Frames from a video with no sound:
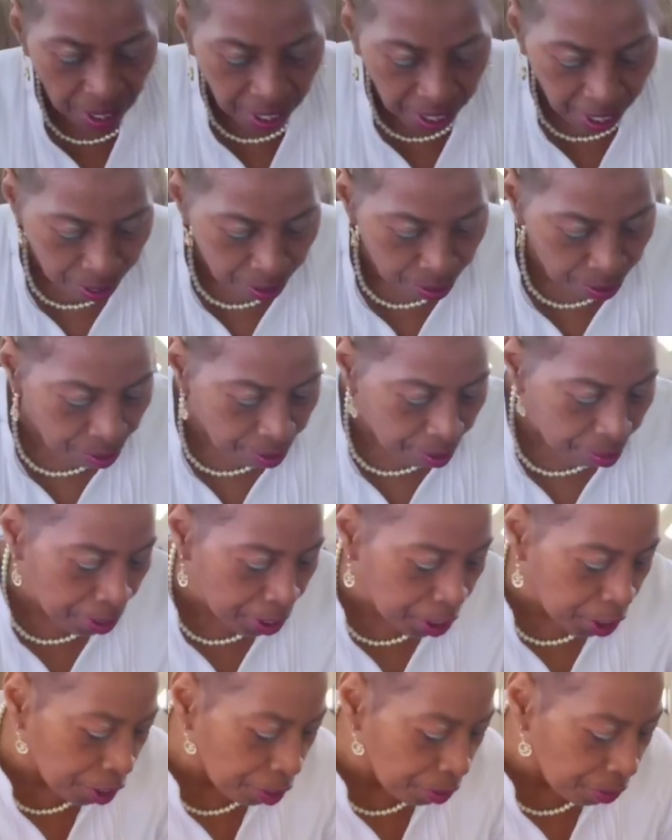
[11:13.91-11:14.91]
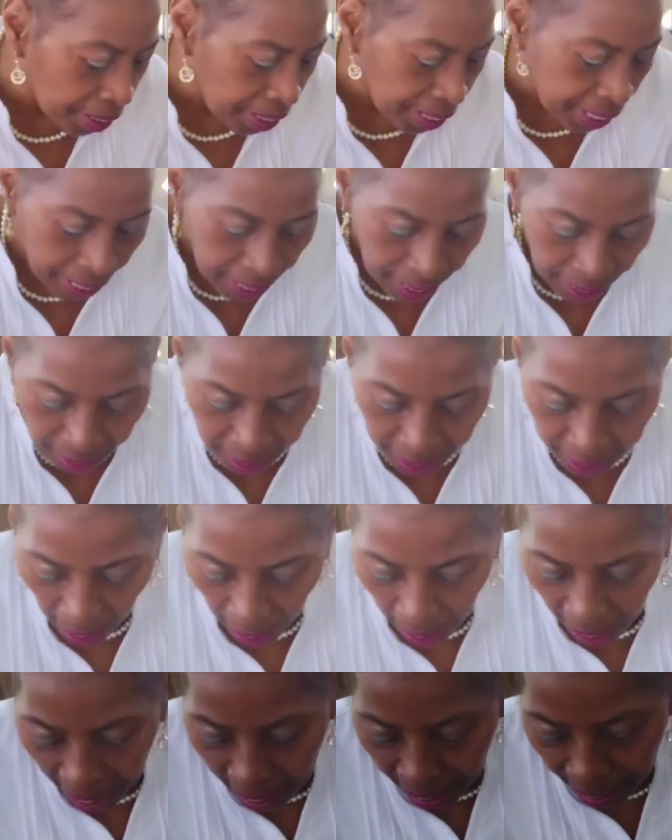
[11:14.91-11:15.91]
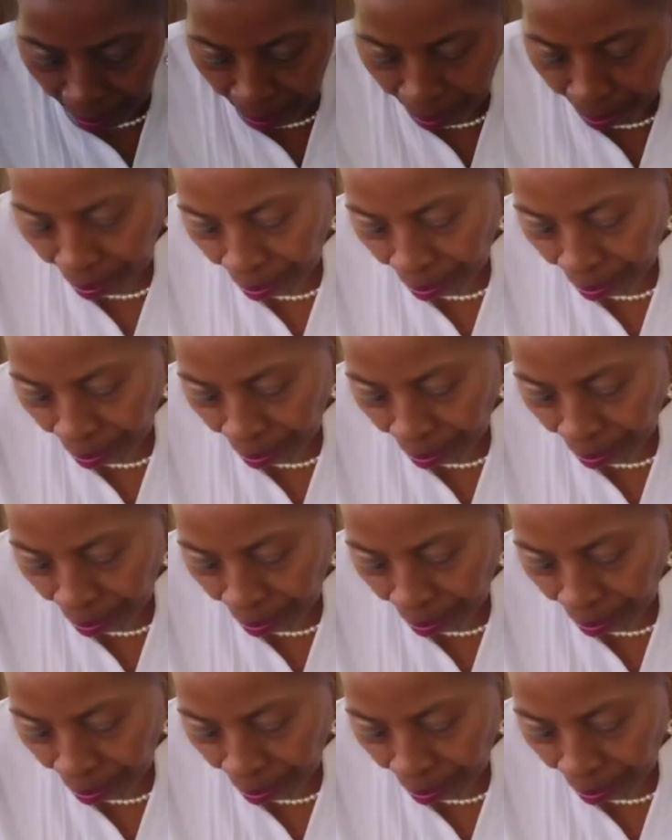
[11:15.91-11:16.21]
So let me show you the inside.